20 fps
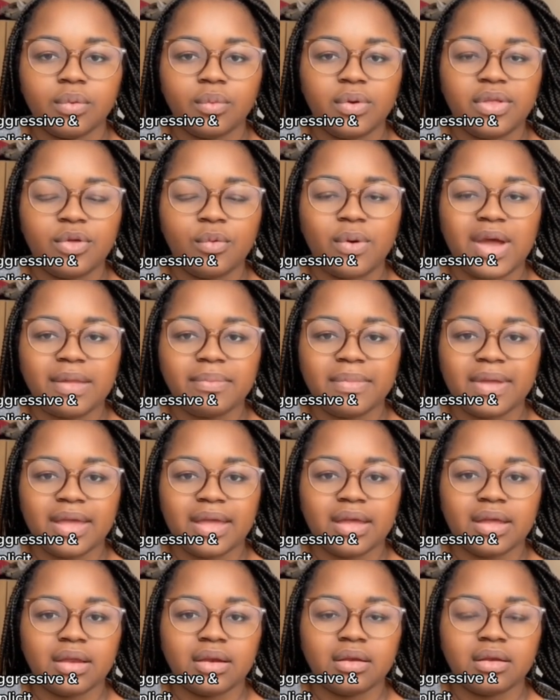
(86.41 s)
with a white
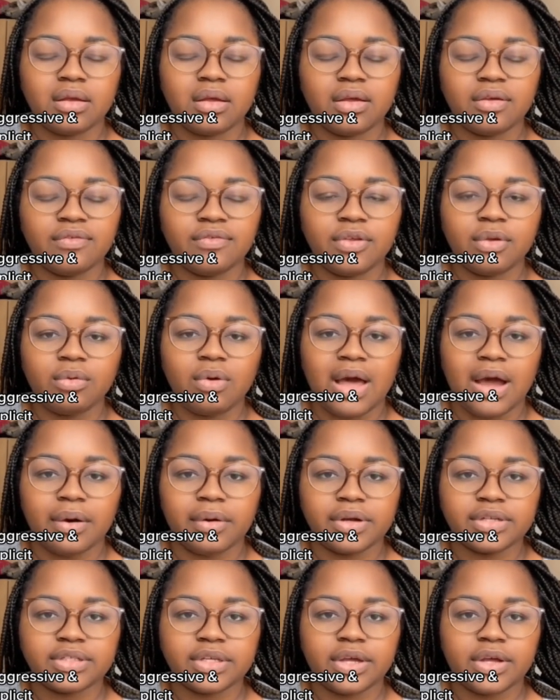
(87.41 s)
man a few
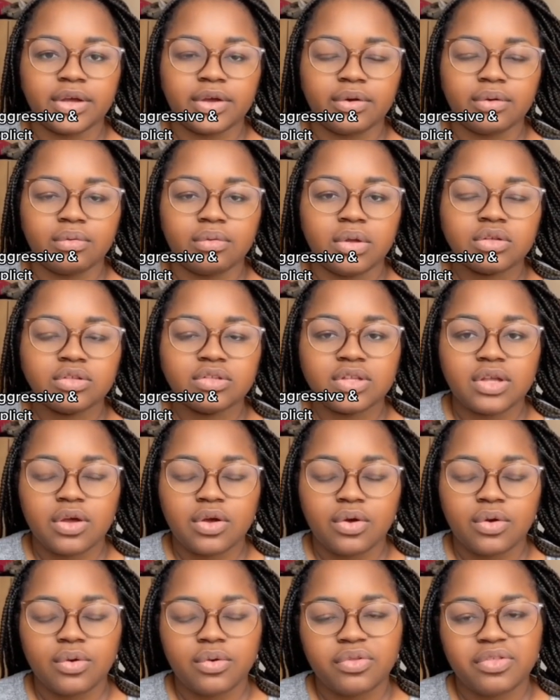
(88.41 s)
hours ago,
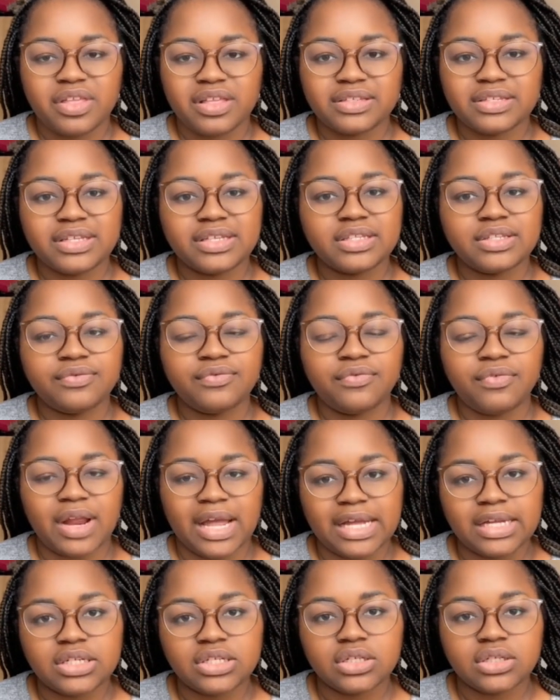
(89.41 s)
so this is
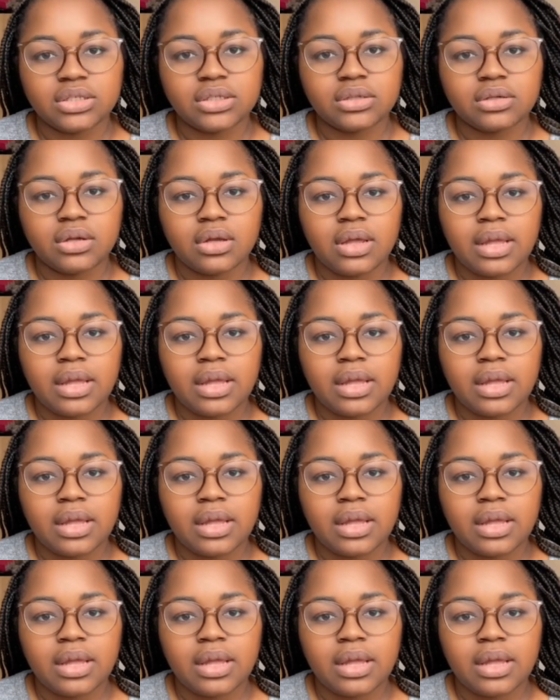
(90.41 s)
fresh